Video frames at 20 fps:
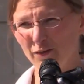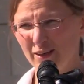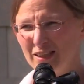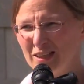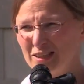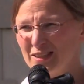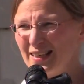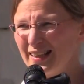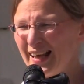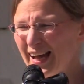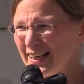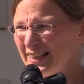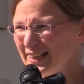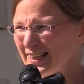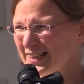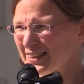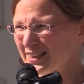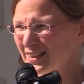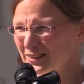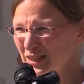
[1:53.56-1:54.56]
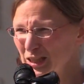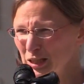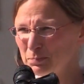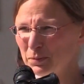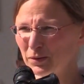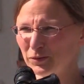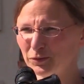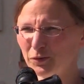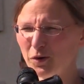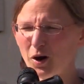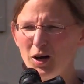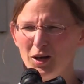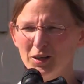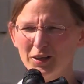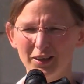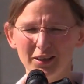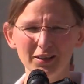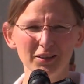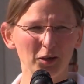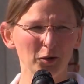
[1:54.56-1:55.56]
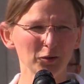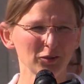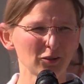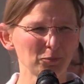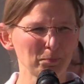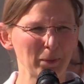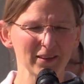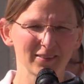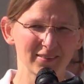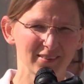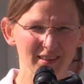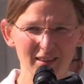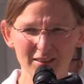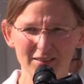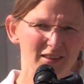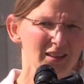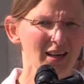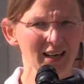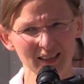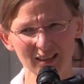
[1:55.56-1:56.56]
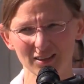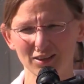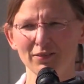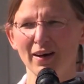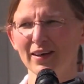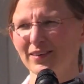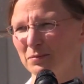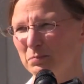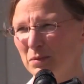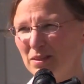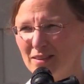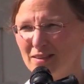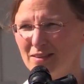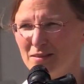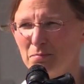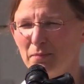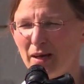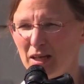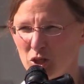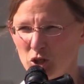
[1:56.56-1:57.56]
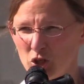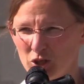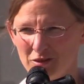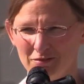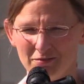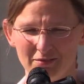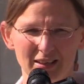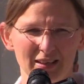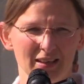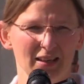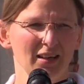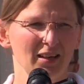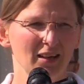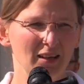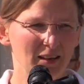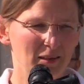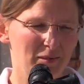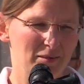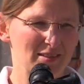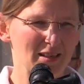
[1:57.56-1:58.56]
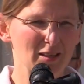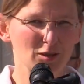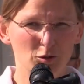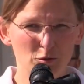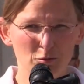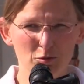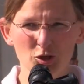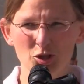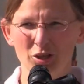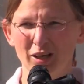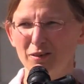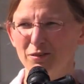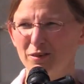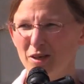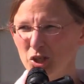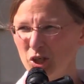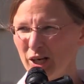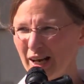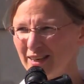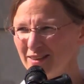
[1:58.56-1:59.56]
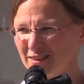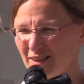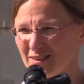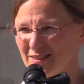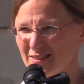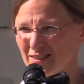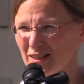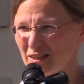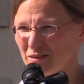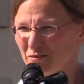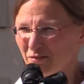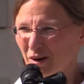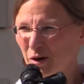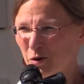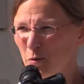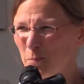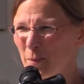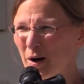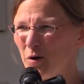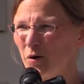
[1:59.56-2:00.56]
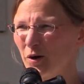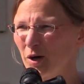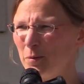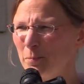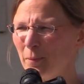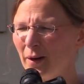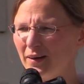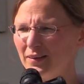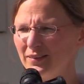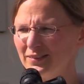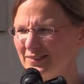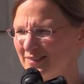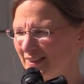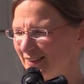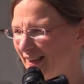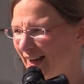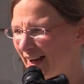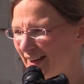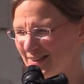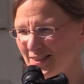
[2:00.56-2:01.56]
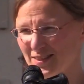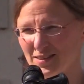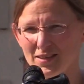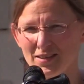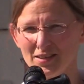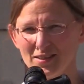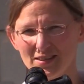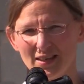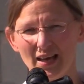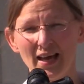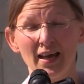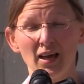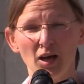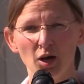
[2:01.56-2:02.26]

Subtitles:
make a lot of money. I don't follow these guidelines and if something happens to this patient, for example, if the situation deteriorates for any